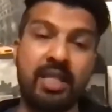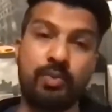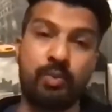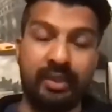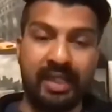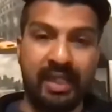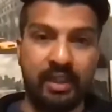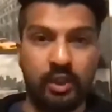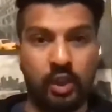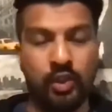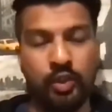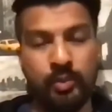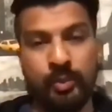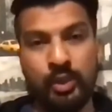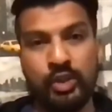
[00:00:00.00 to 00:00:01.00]
will the other
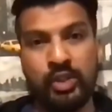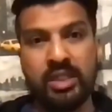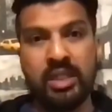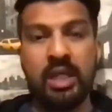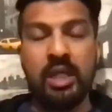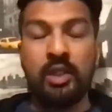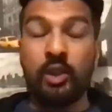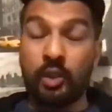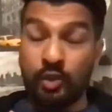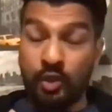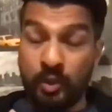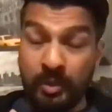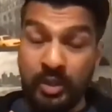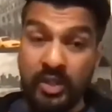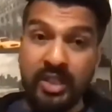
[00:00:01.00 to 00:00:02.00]
contributors,
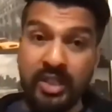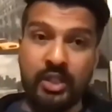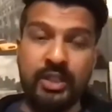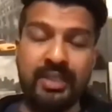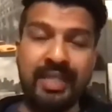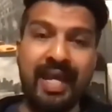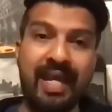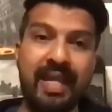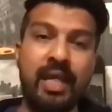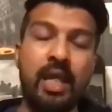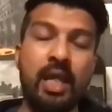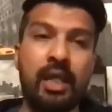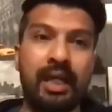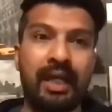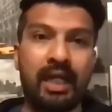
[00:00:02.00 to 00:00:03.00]
I should say,
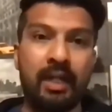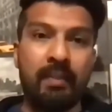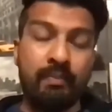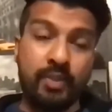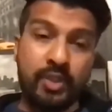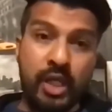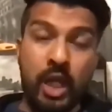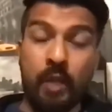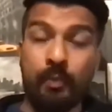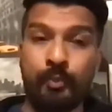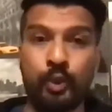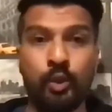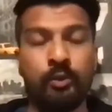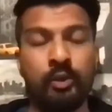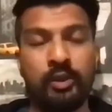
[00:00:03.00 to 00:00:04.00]
to help
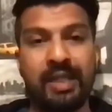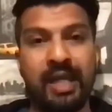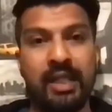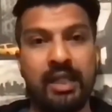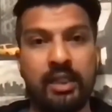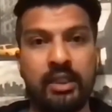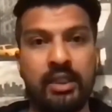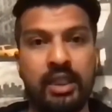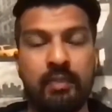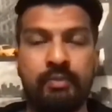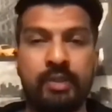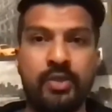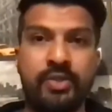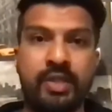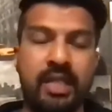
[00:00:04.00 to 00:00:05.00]
you that year
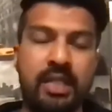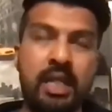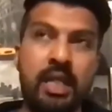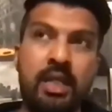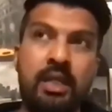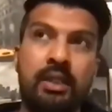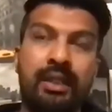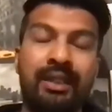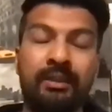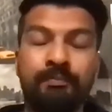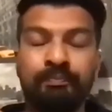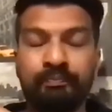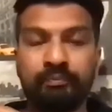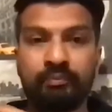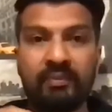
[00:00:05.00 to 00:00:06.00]
process.
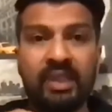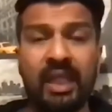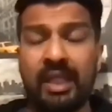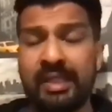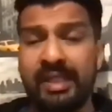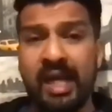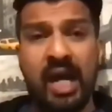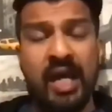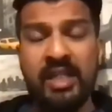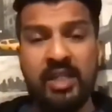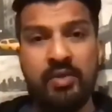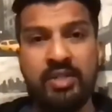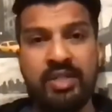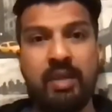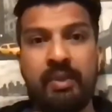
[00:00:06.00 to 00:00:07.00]
The
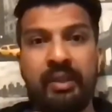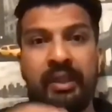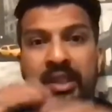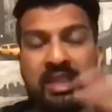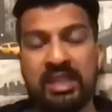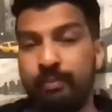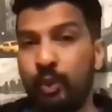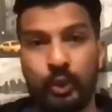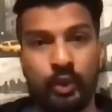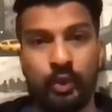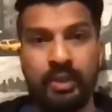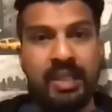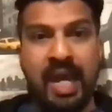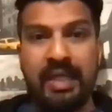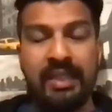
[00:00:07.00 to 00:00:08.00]
idea is that we're going to support
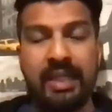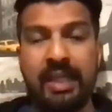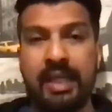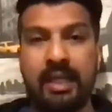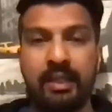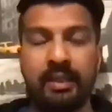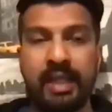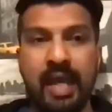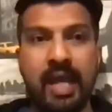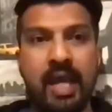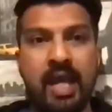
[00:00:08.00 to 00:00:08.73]
you in that year. Yeah.